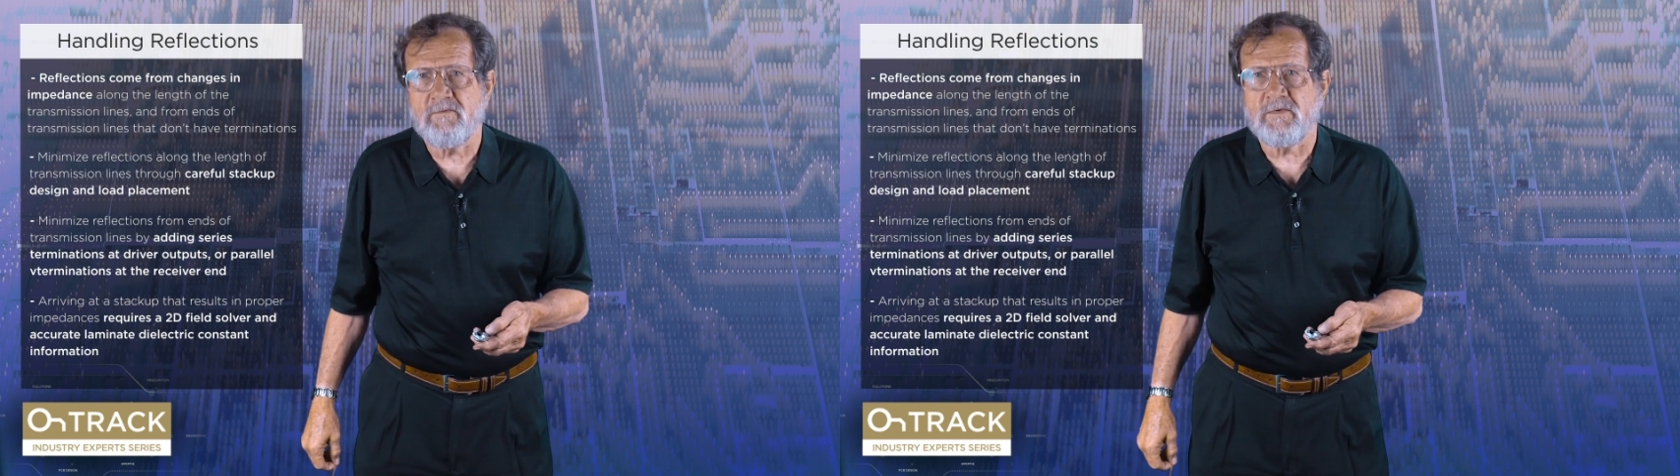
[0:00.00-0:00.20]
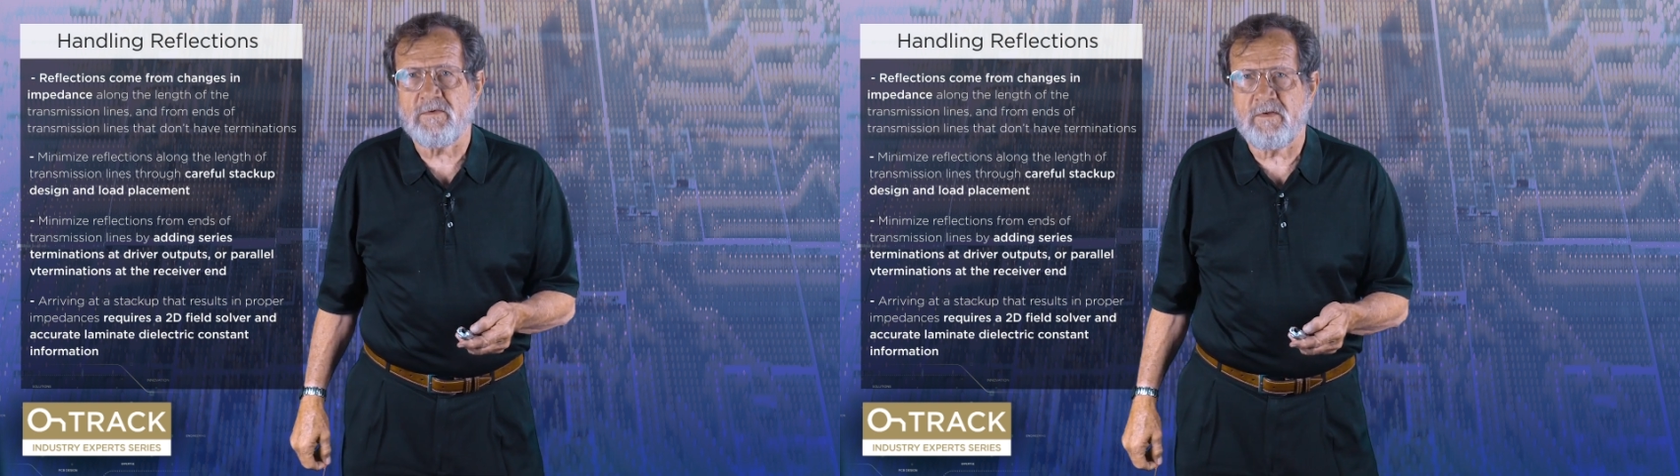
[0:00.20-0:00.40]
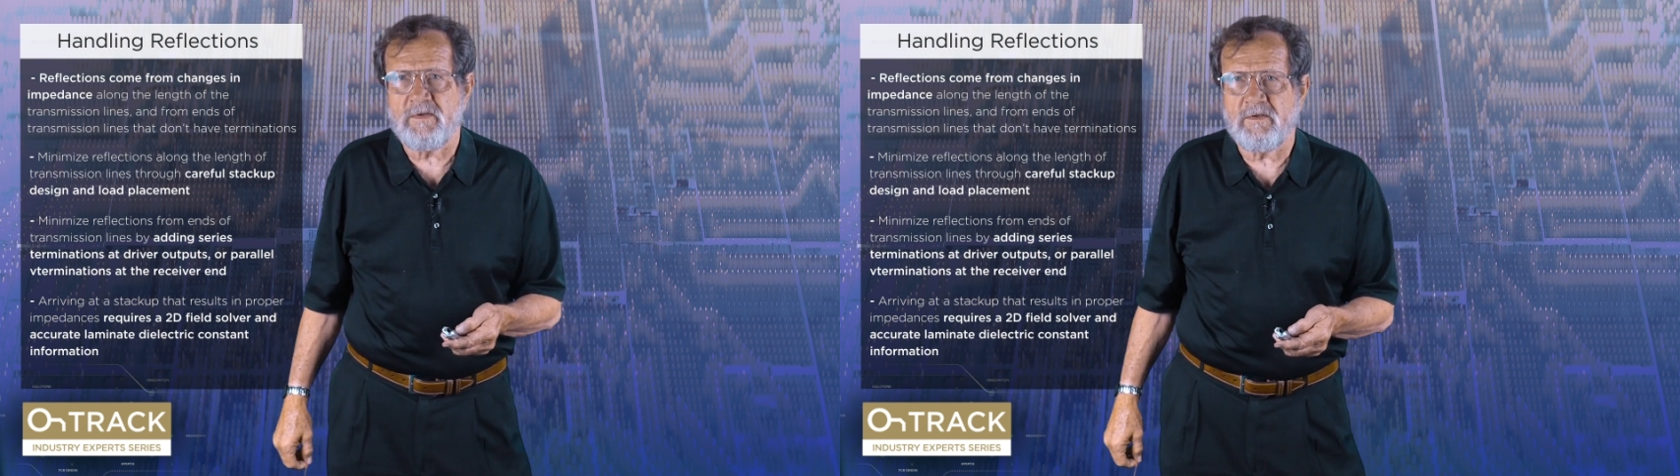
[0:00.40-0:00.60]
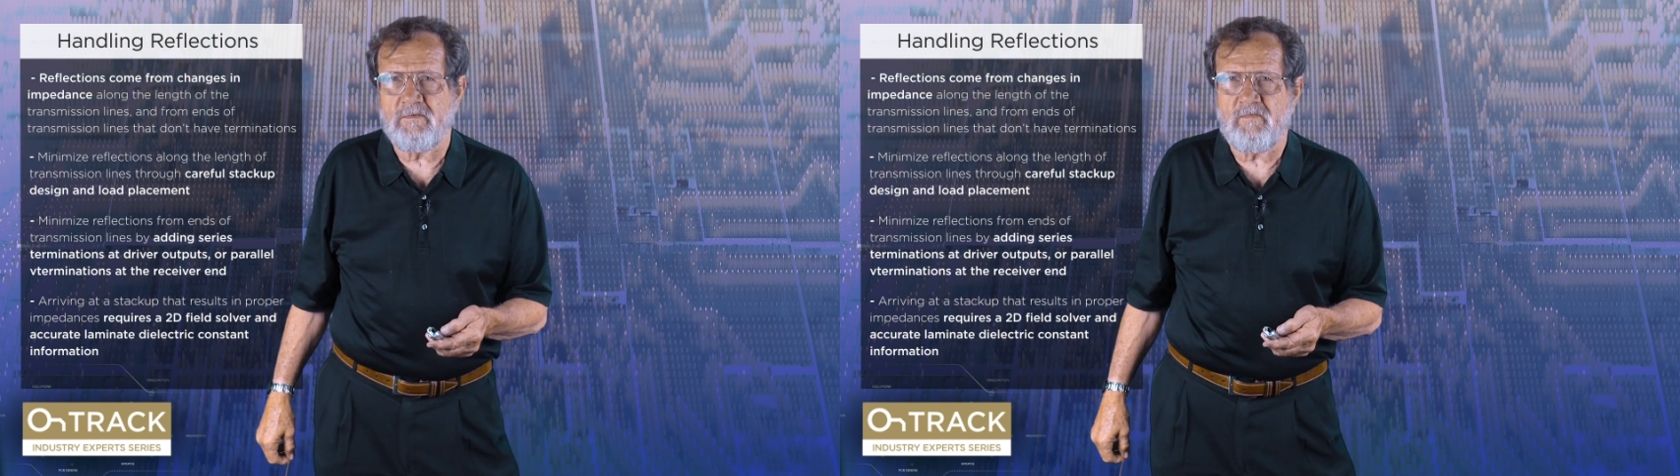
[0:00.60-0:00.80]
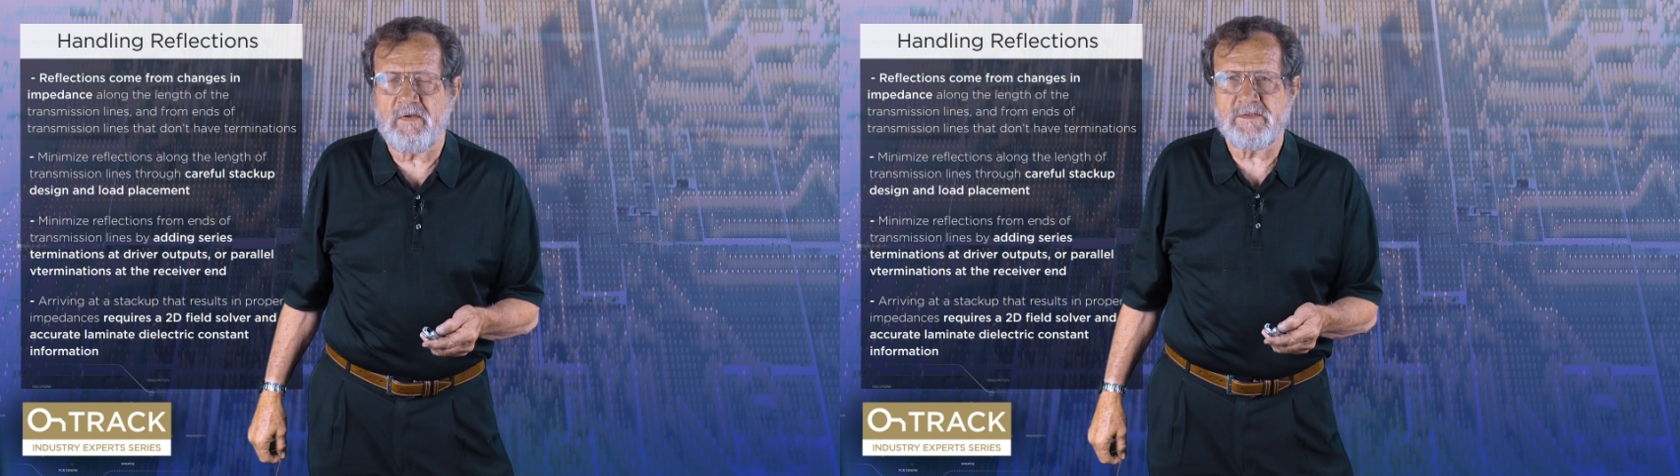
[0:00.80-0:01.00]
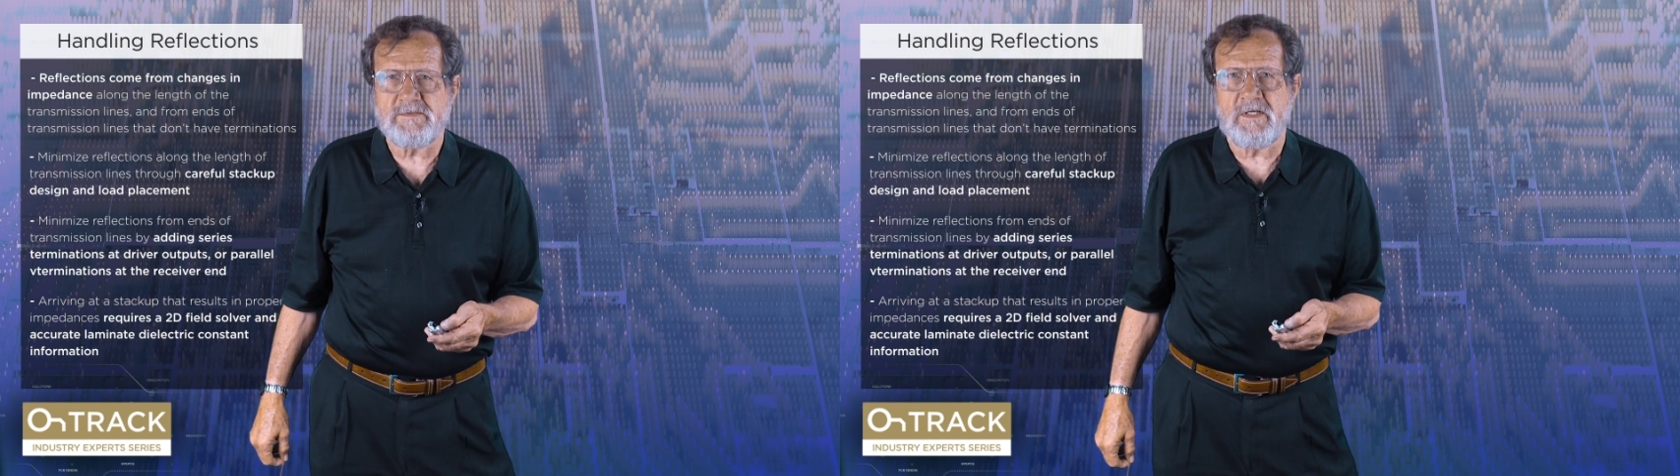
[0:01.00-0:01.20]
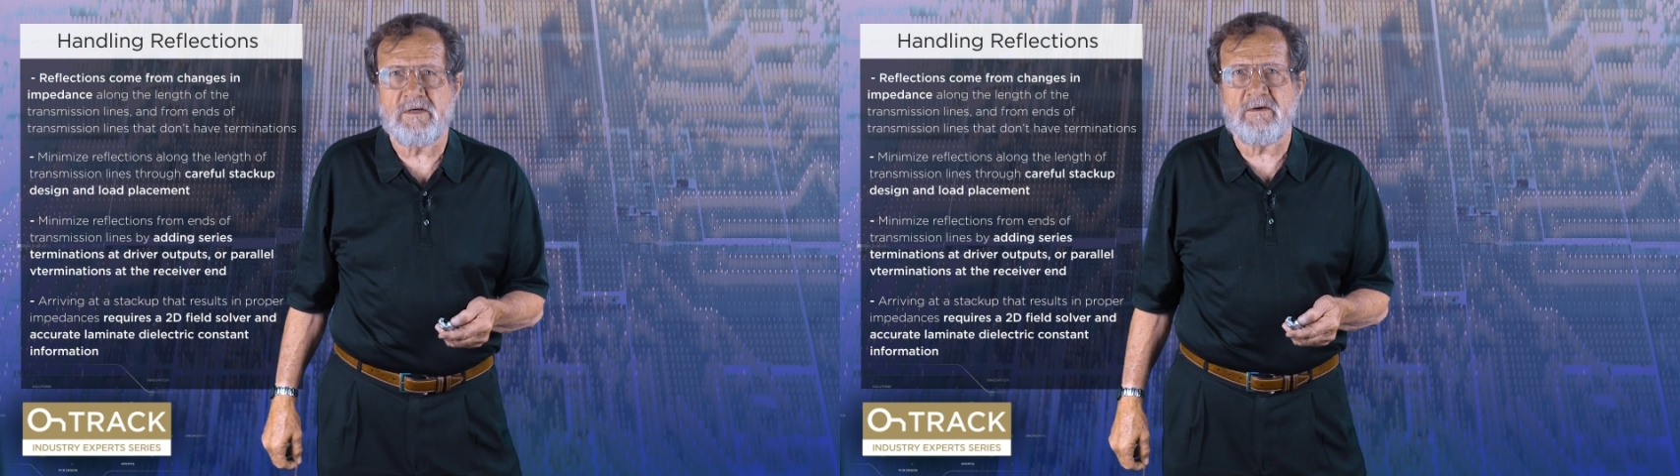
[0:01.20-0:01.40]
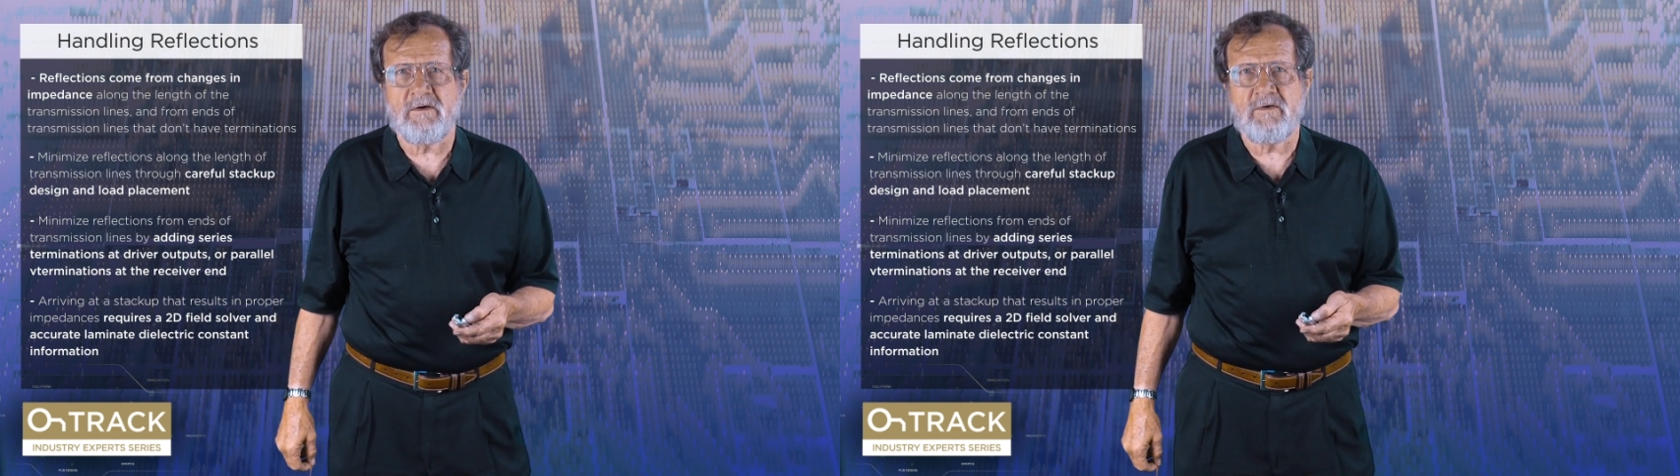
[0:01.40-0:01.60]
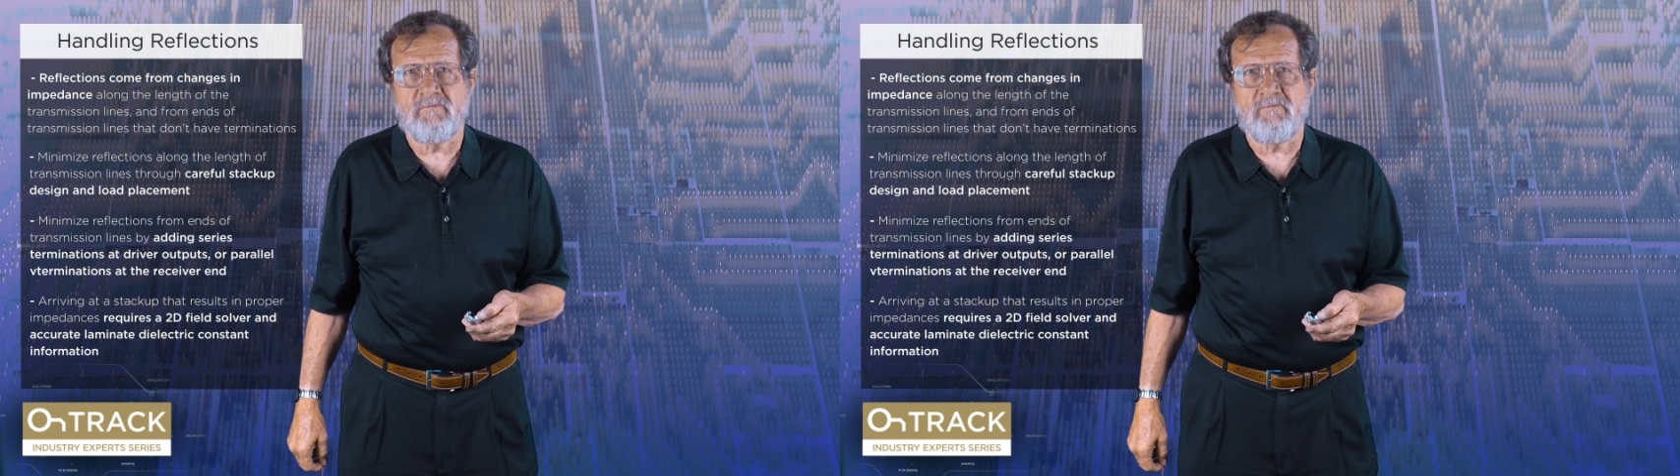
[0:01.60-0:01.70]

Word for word: with all the other things that are